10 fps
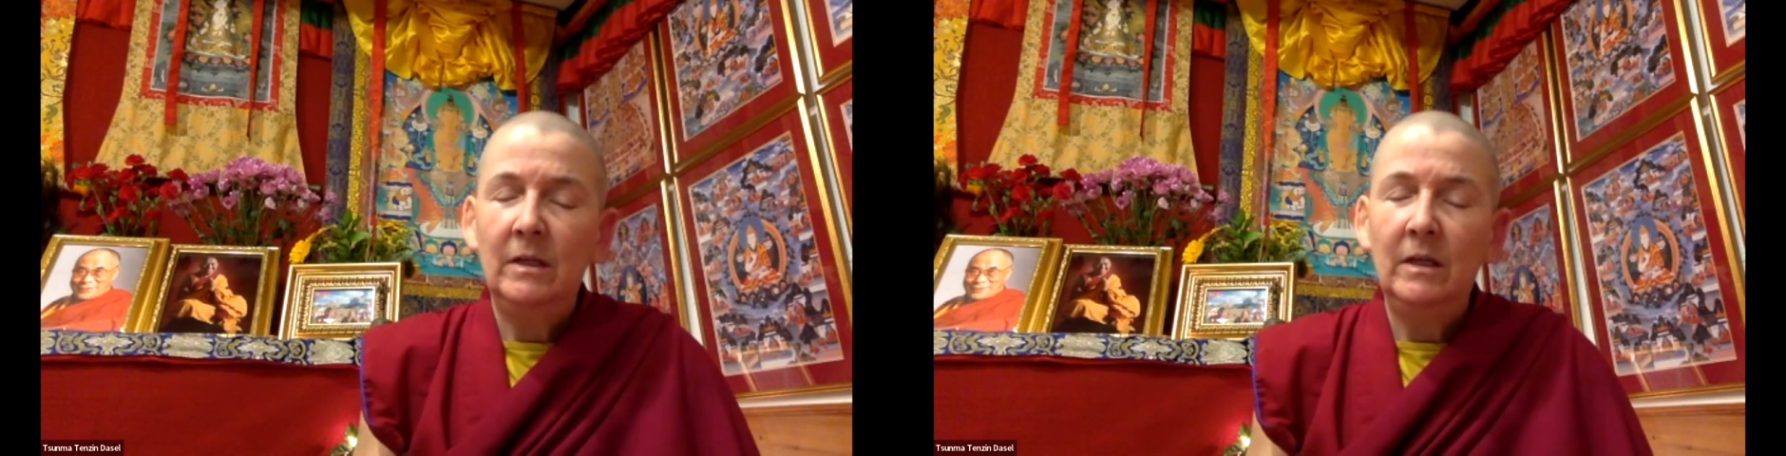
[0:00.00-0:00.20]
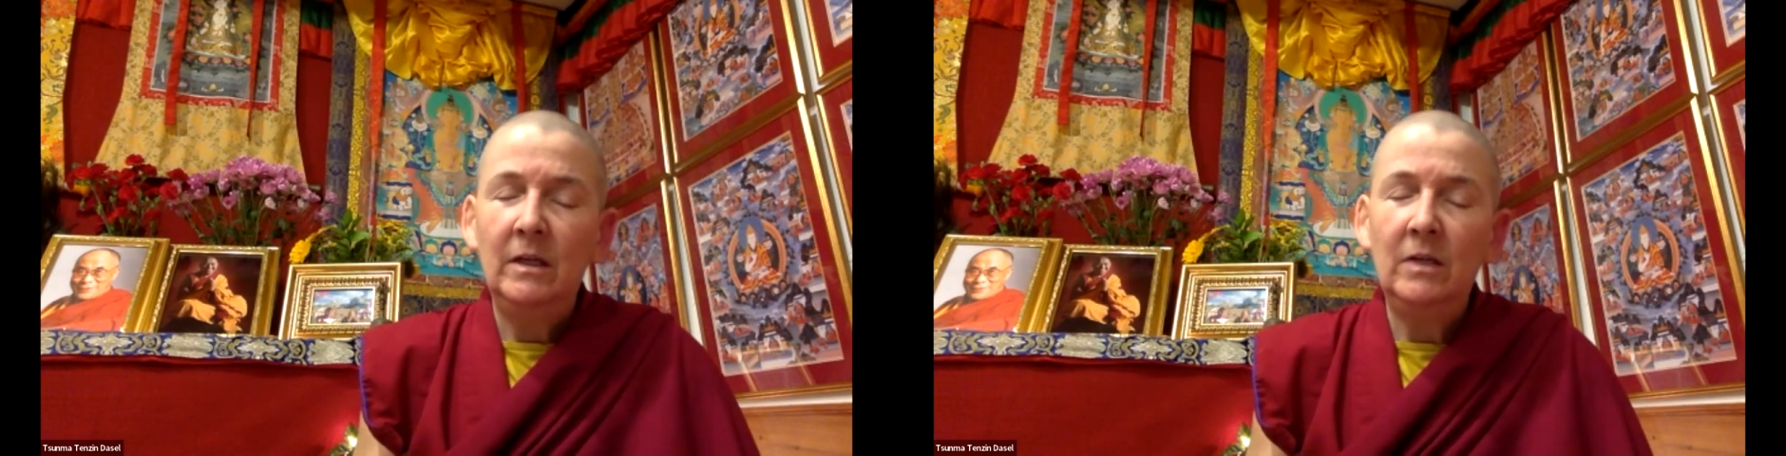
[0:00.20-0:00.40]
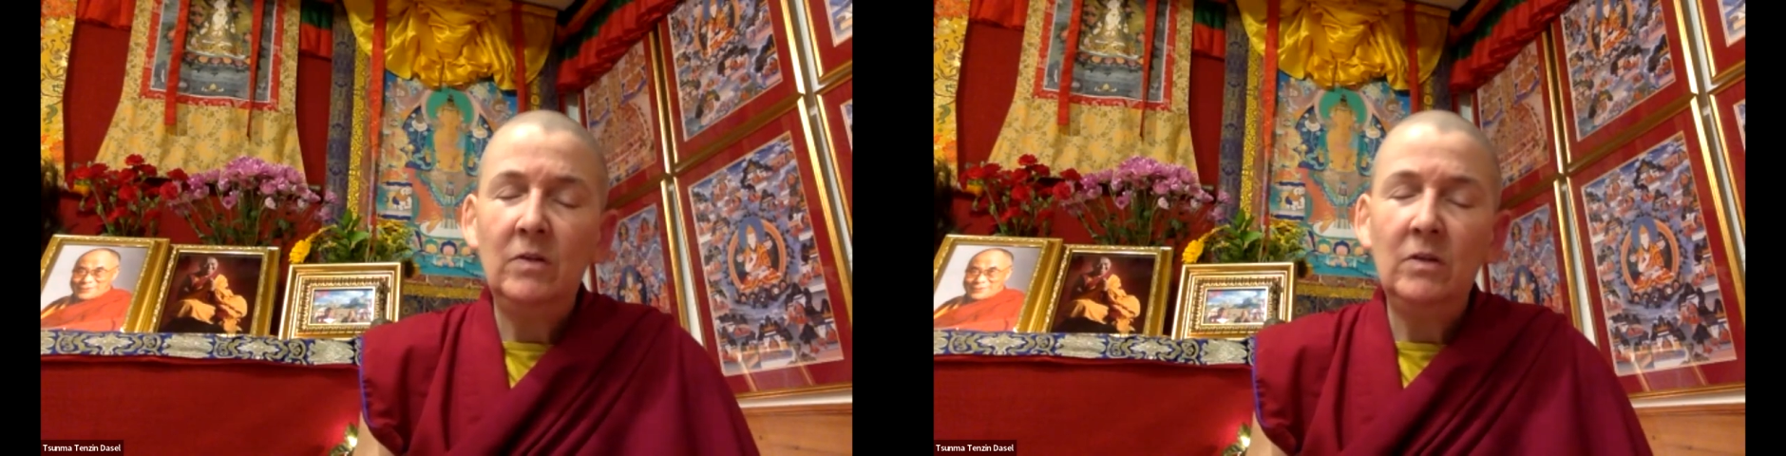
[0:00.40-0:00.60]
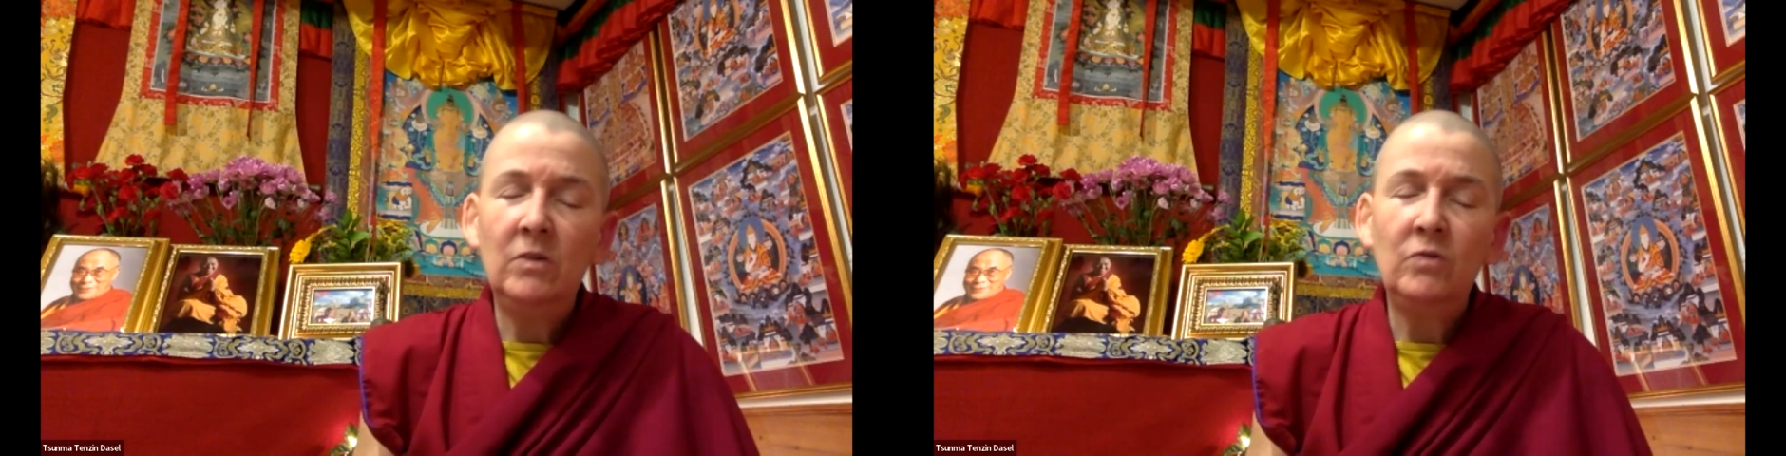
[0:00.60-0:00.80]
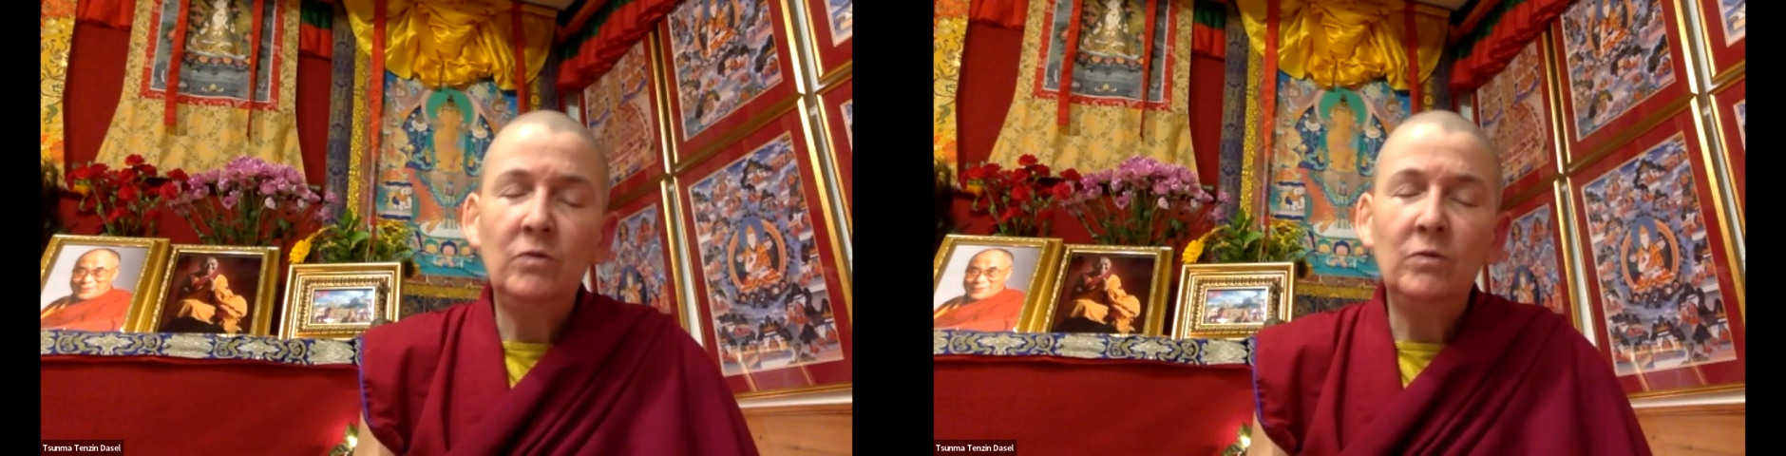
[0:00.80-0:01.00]
And in
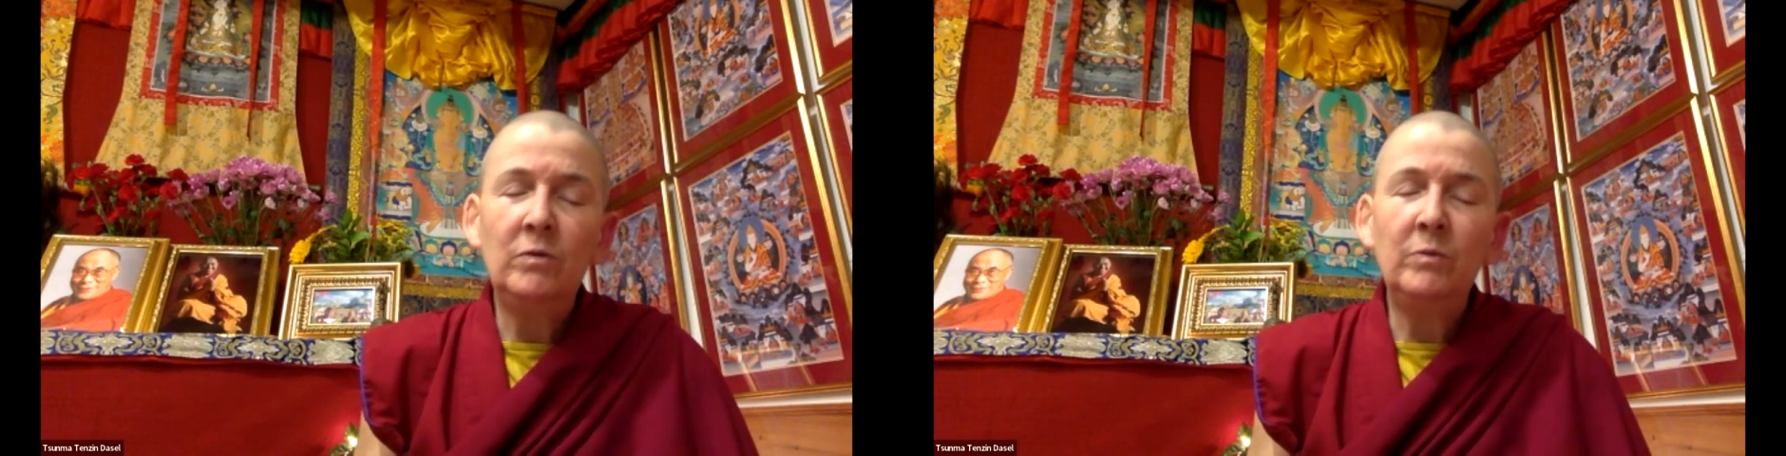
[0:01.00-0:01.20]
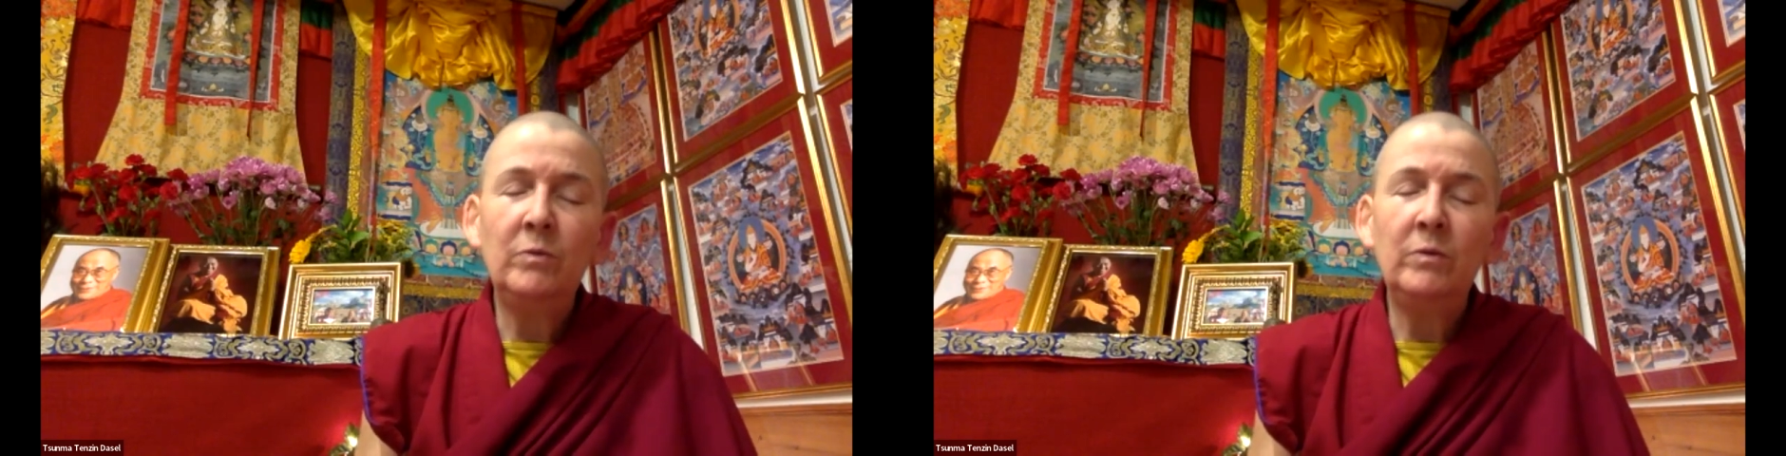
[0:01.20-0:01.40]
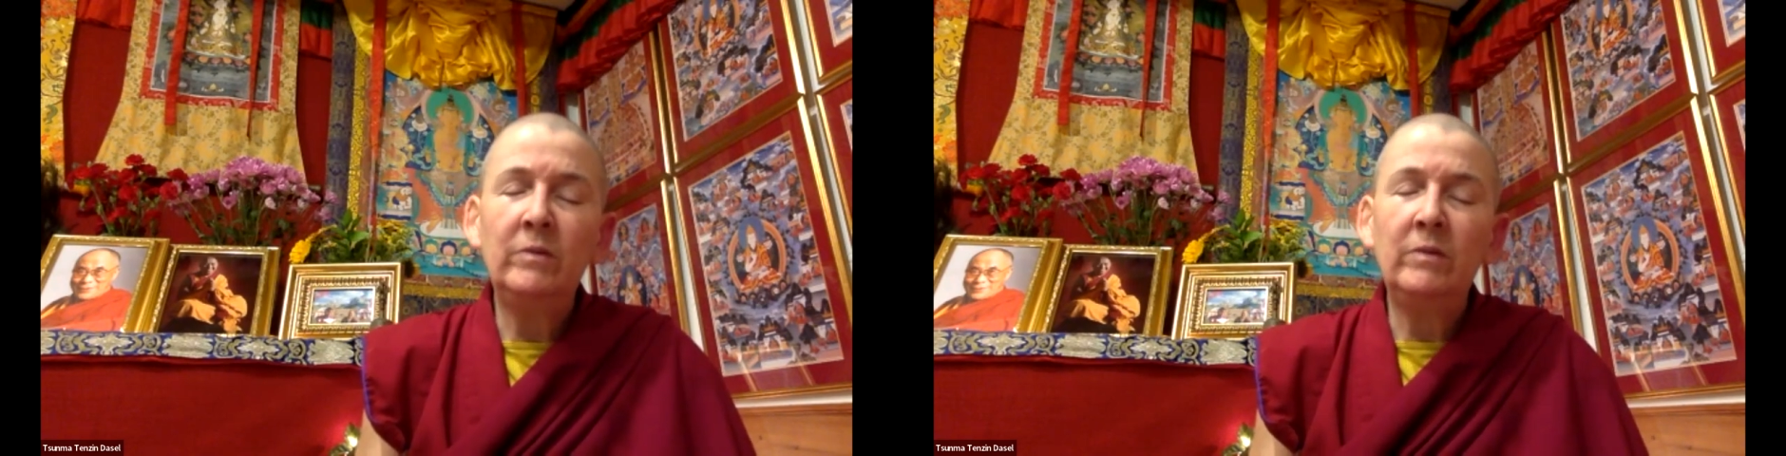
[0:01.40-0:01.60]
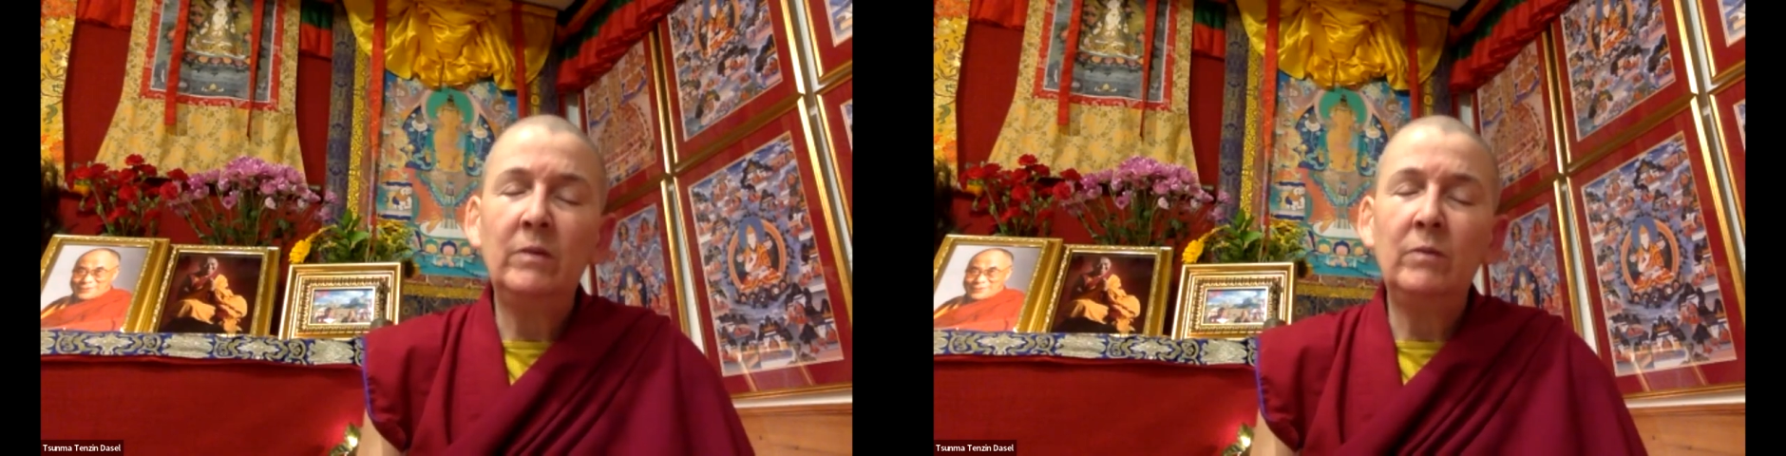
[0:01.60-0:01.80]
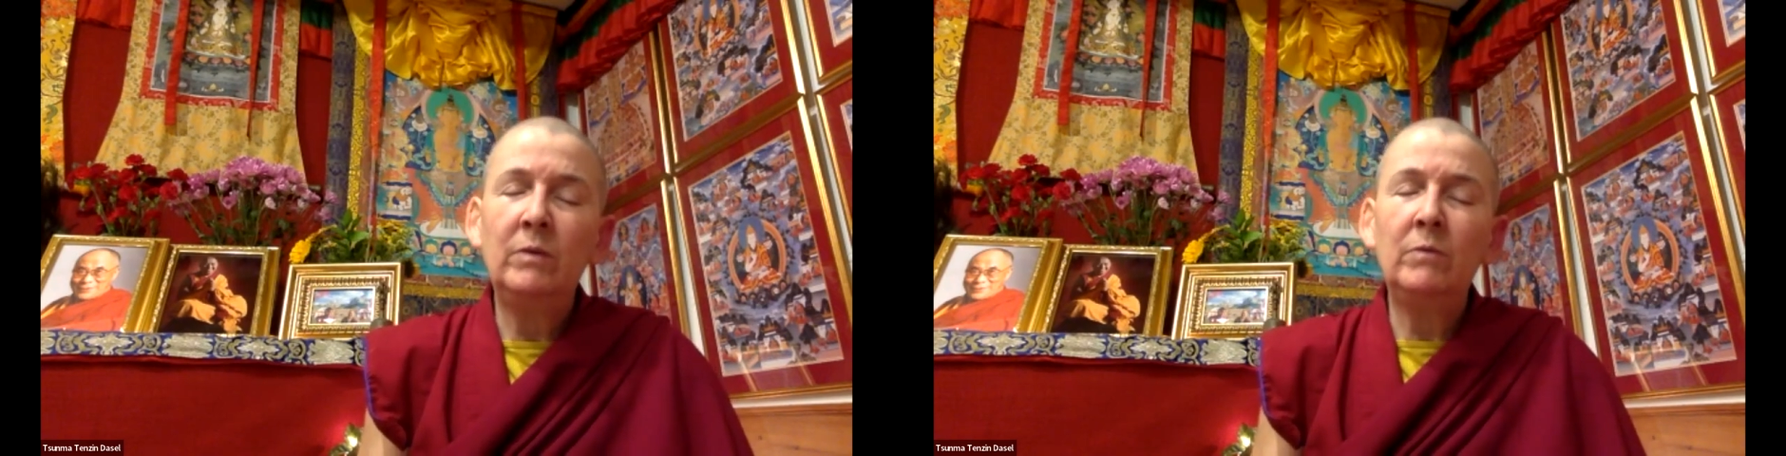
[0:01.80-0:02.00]
truth, the Buddha
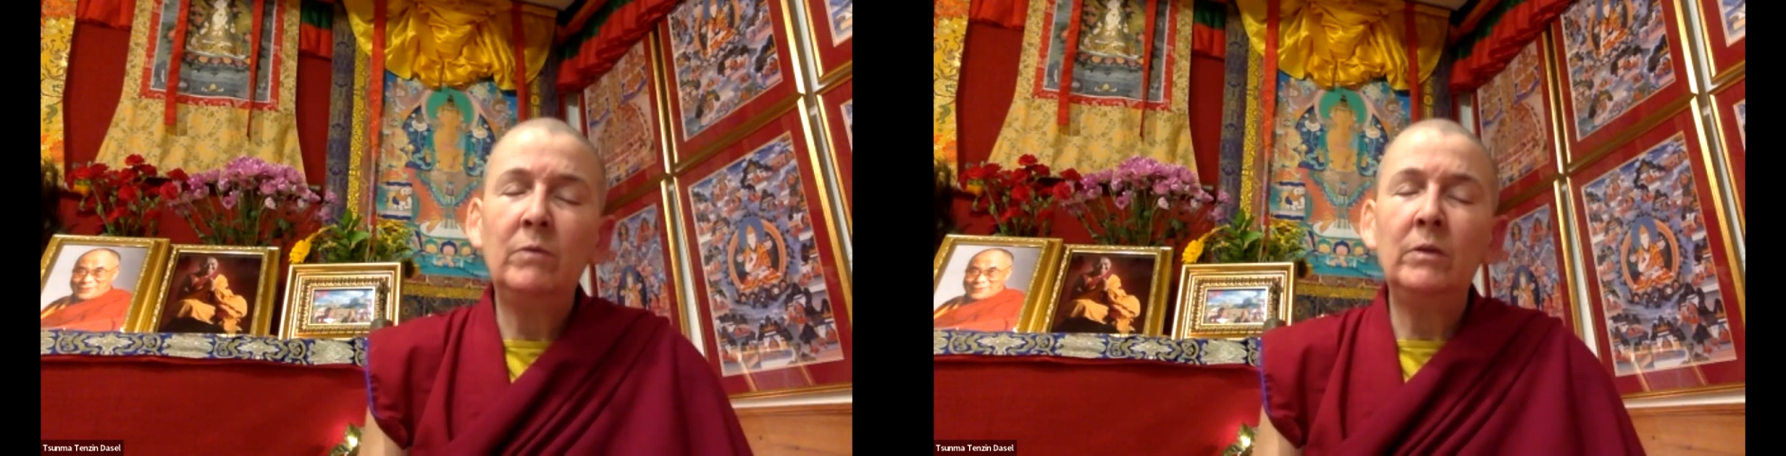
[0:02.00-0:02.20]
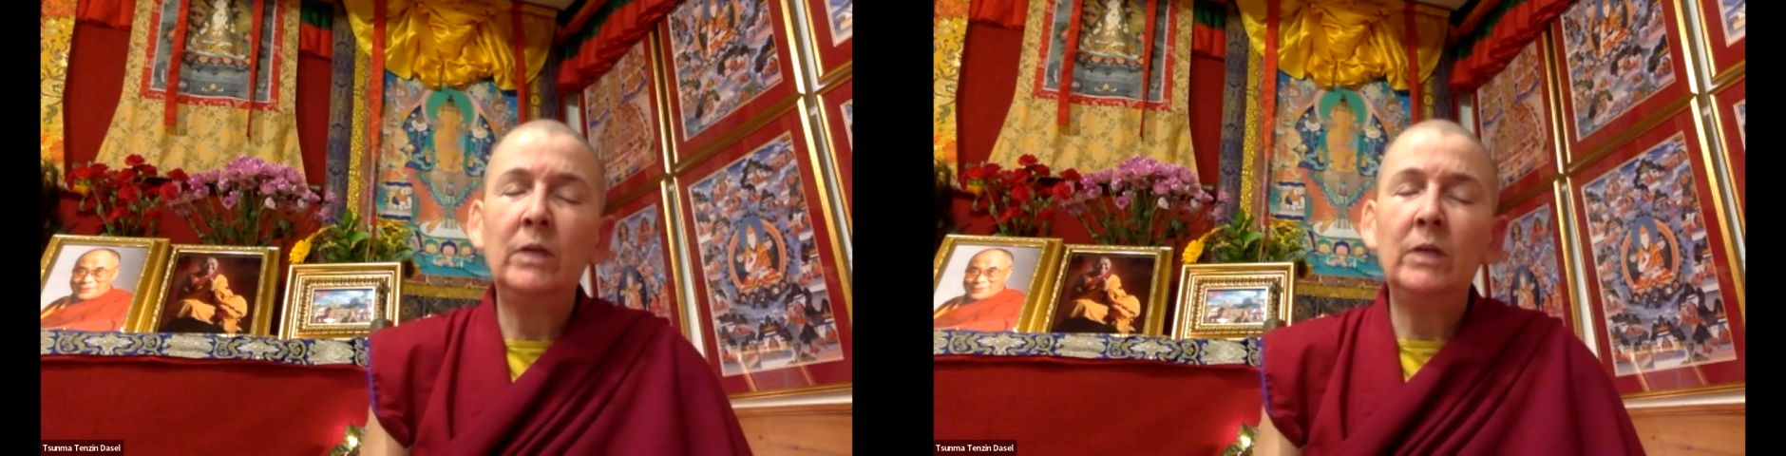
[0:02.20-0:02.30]
said we really